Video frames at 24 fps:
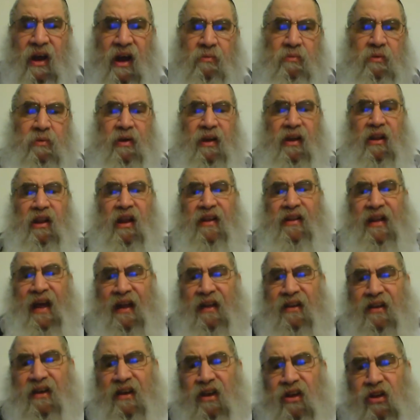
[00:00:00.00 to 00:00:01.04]

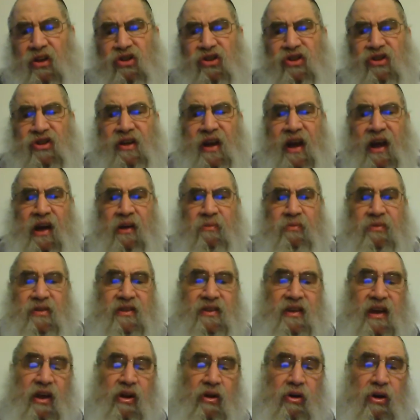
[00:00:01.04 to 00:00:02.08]
That chidush is getting to
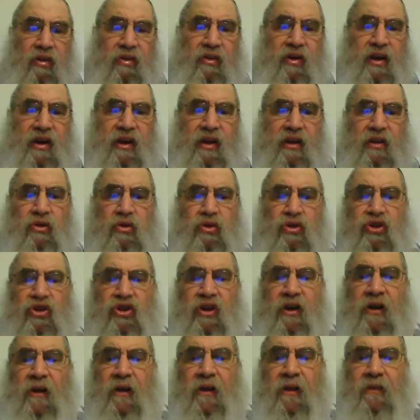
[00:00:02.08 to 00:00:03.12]
say another chidush,
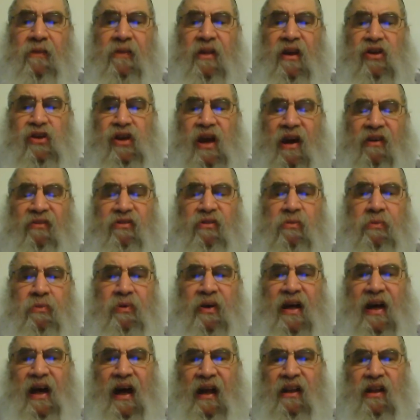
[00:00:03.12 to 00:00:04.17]
that you have to be
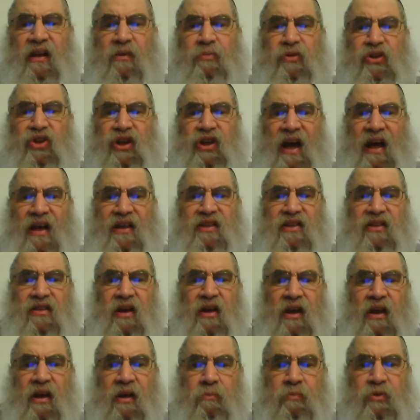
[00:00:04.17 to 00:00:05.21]
mechalik
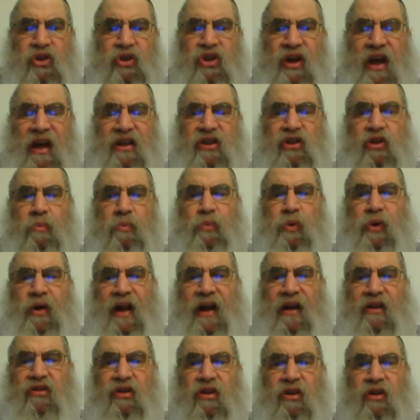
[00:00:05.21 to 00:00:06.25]
b'shas, you're
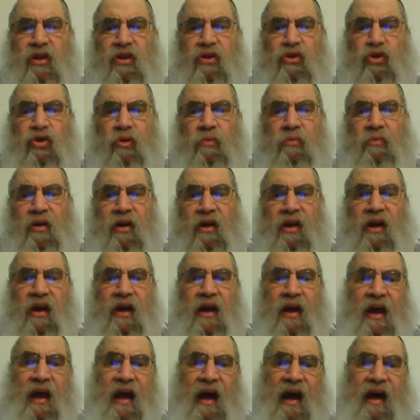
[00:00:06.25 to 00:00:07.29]
pronouncing the tuma,
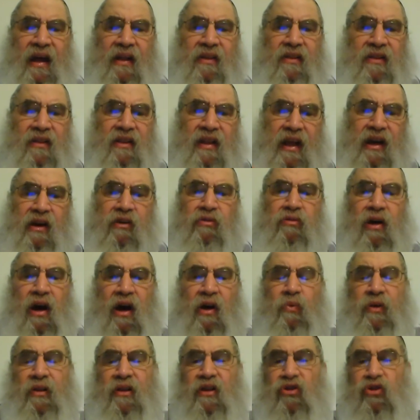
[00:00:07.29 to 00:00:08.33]
and later
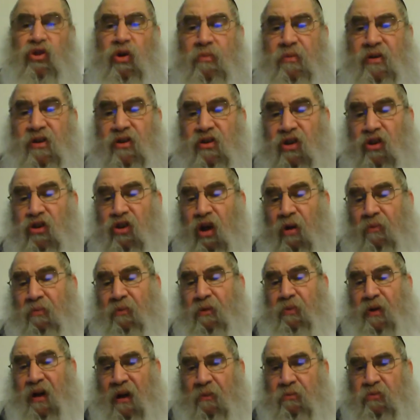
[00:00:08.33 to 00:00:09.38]
on, when the tumah is a tumah,
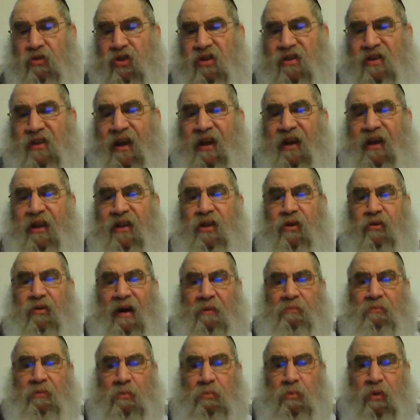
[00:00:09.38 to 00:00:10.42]
but I'm just saying, in the
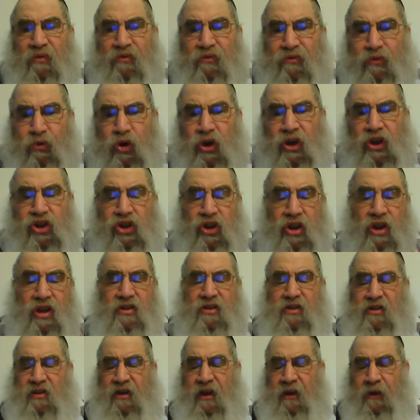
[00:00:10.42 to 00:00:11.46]
Rambam mefurish, it
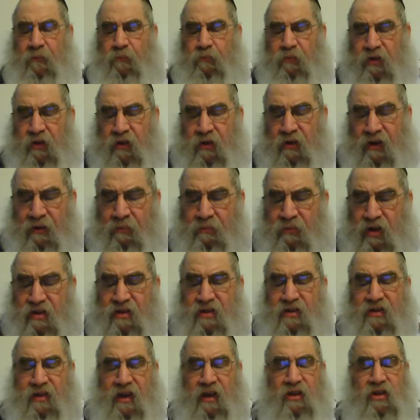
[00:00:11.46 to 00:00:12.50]
doesn't say. The Rambam
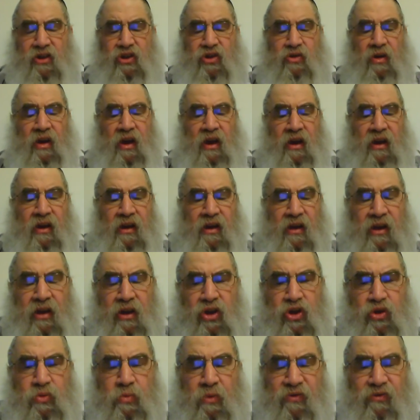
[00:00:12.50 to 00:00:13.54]
doesn't say this
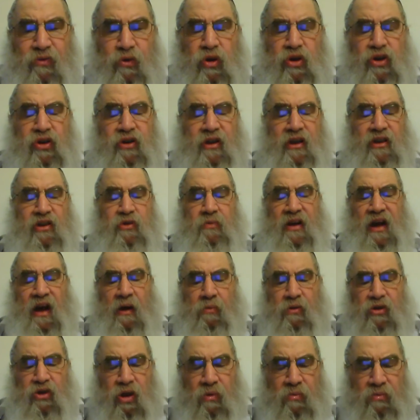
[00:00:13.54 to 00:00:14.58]
chiddush mefurish that it's
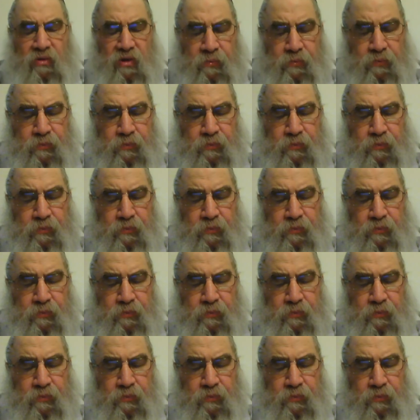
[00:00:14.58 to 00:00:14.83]
mekabel tumah.